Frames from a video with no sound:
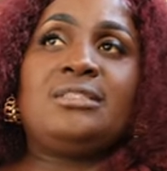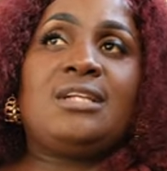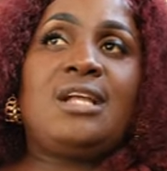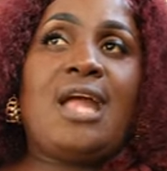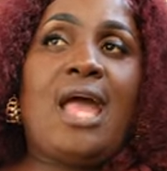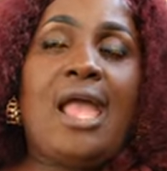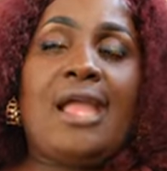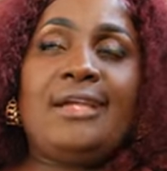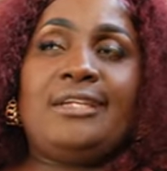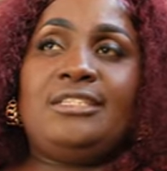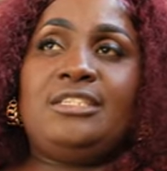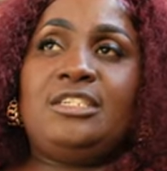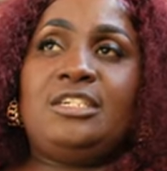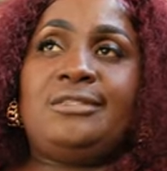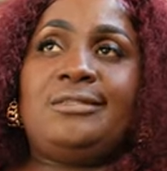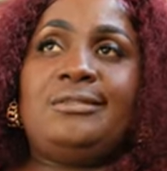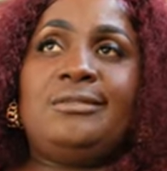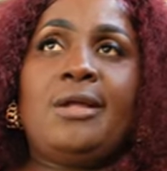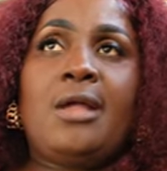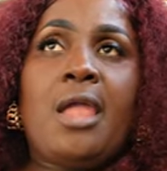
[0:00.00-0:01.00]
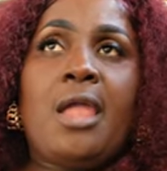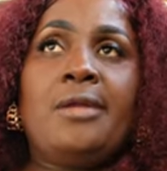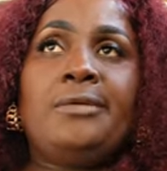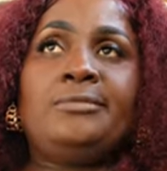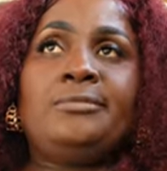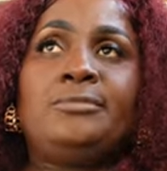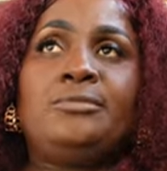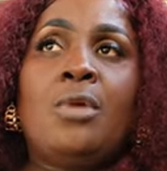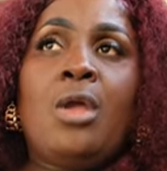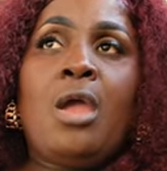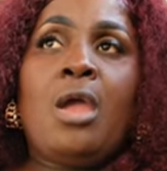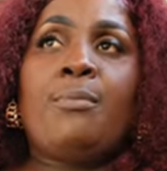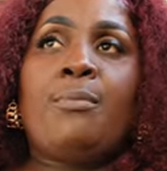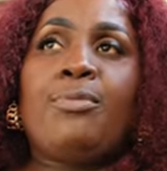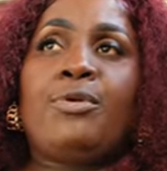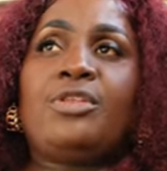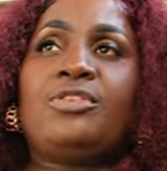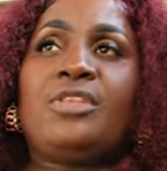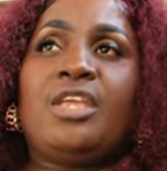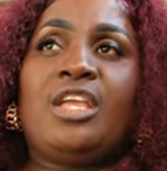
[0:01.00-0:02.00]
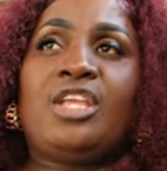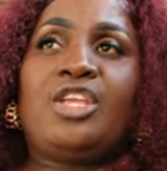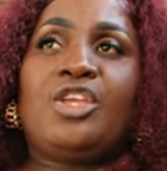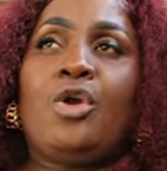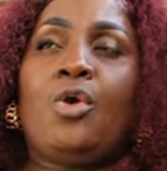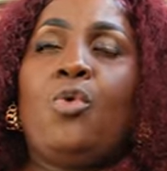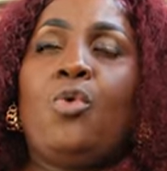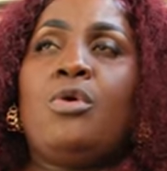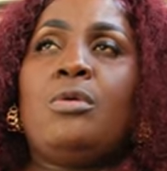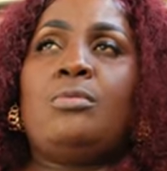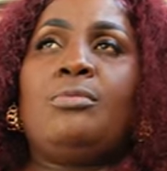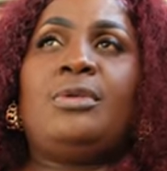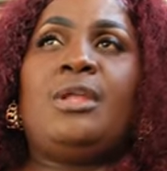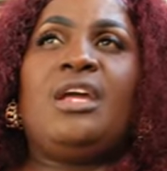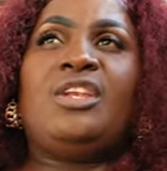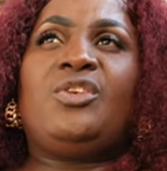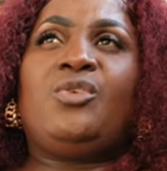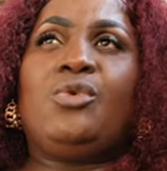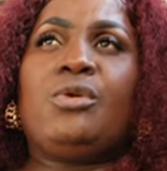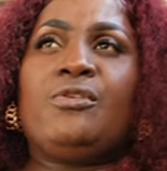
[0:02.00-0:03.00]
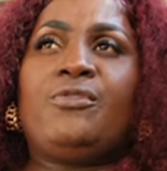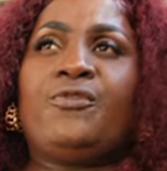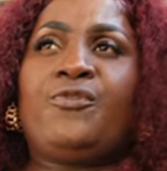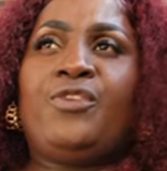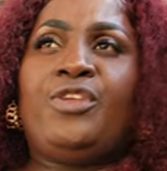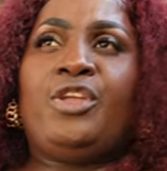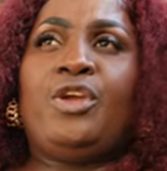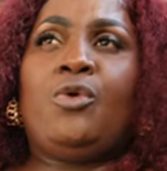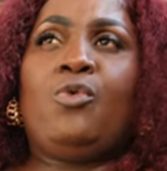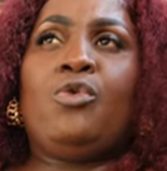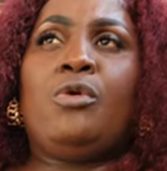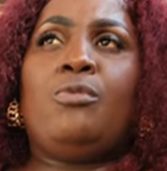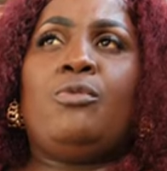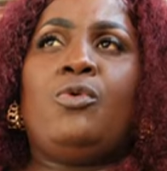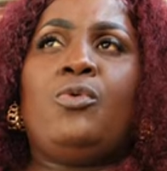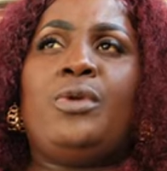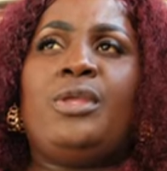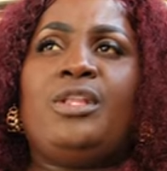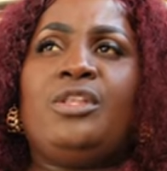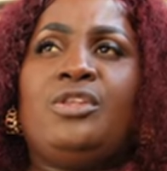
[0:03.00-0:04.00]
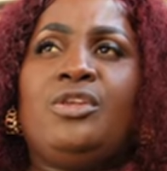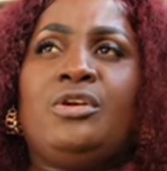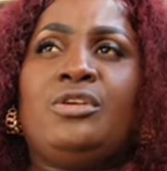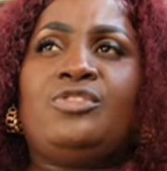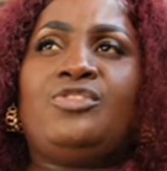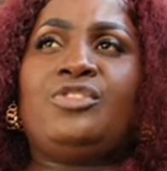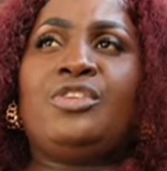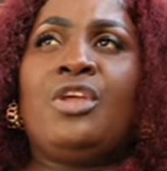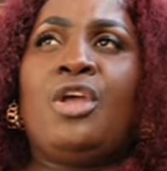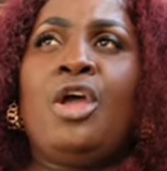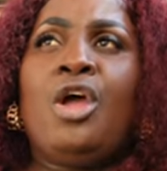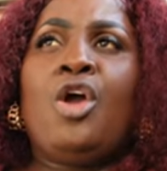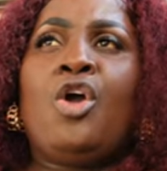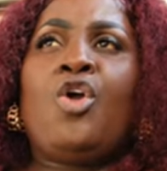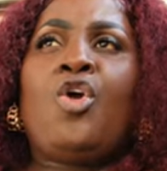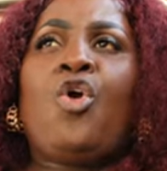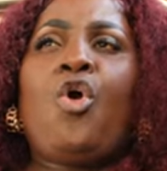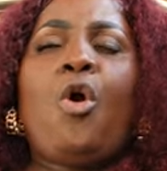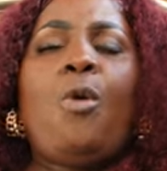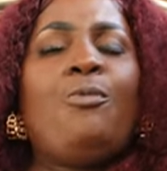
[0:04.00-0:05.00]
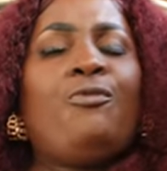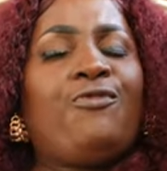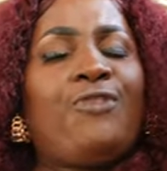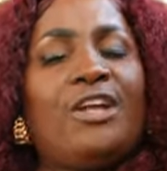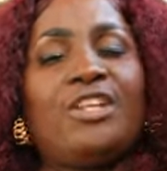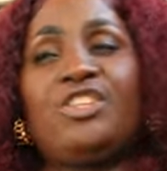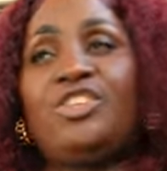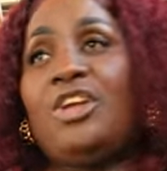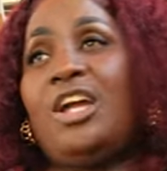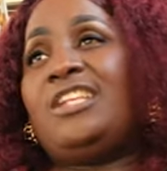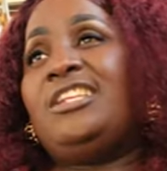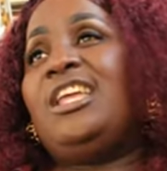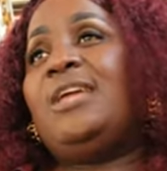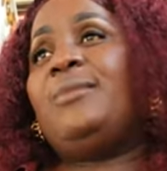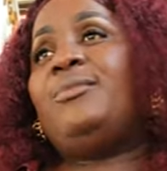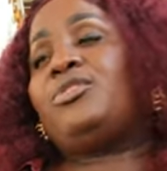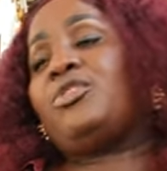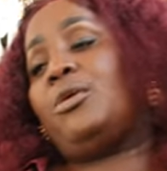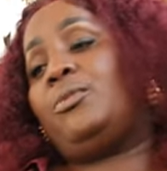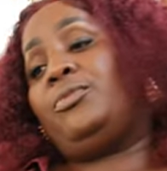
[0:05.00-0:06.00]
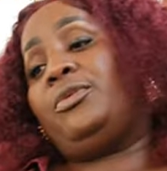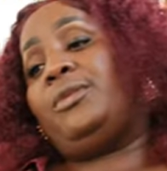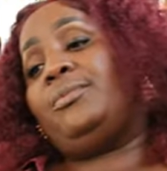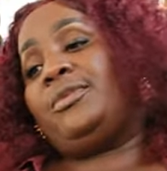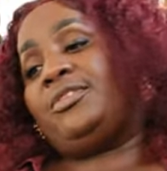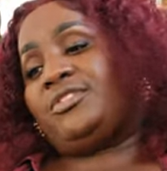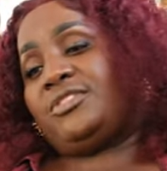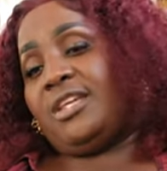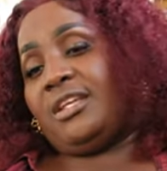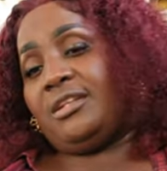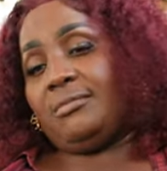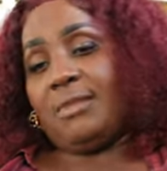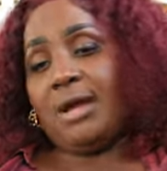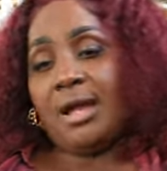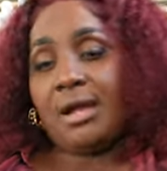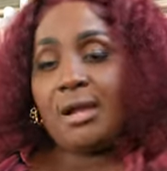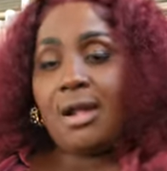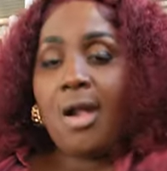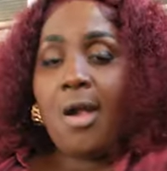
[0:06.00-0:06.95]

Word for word: guide you, protect you, open that door for you, open windows, comfort you, and then something let me send back.